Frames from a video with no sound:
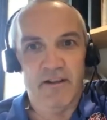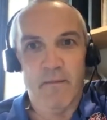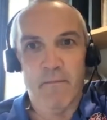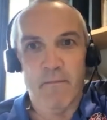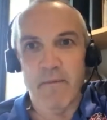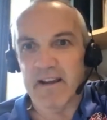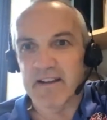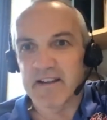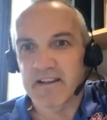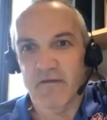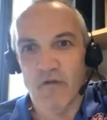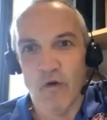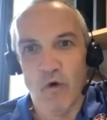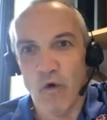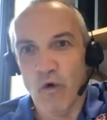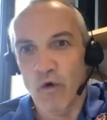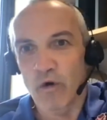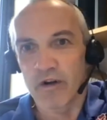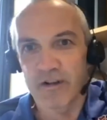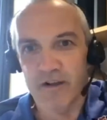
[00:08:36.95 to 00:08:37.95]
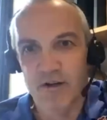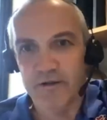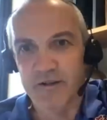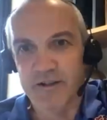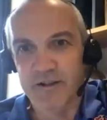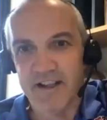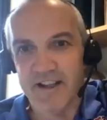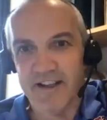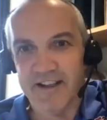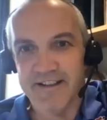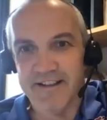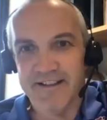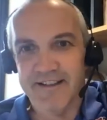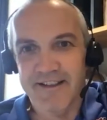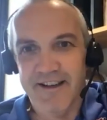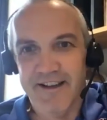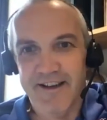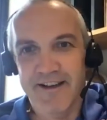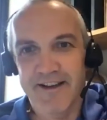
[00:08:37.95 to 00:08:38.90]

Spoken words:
the best of all of those things.